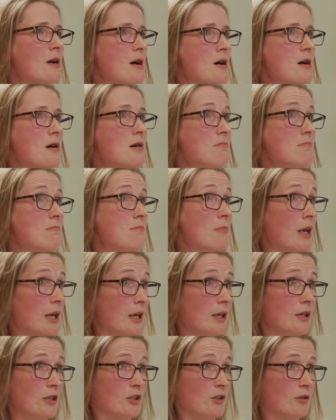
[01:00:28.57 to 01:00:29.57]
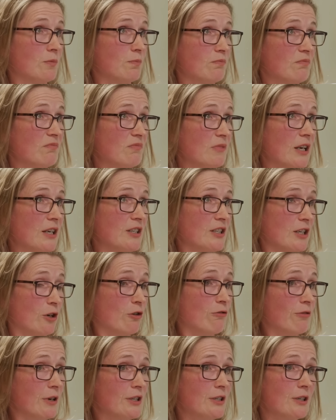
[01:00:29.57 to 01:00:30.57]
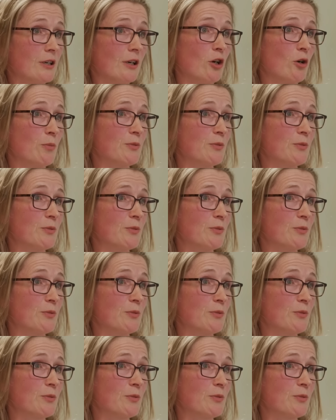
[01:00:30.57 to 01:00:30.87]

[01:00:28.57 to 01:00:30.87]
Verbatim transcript: um, is is increasingly